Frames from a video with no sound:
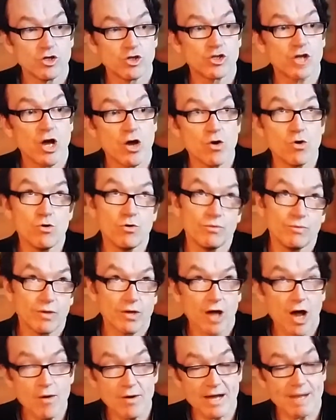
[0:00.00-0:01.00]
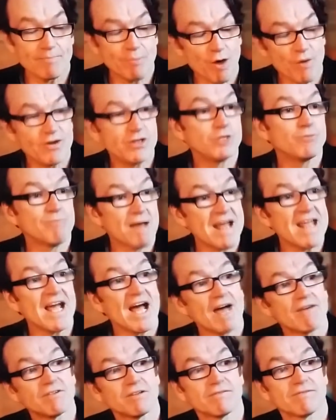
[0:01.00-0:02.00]
So, okay, borage may
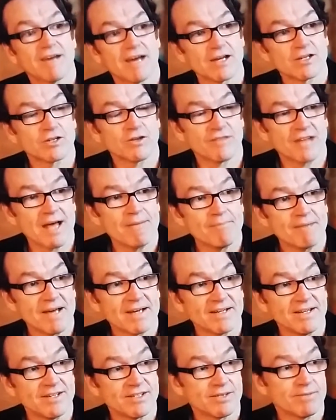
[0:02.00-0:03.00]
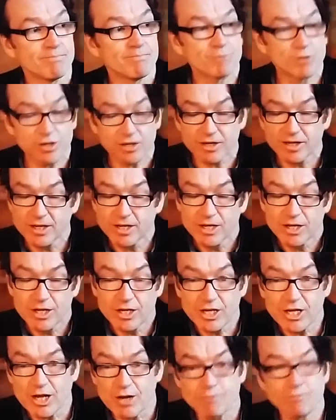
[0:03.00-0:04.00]
have an effect on that mechanism, but
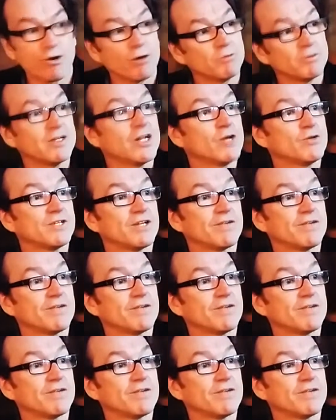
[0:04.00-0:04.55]
you know, probably no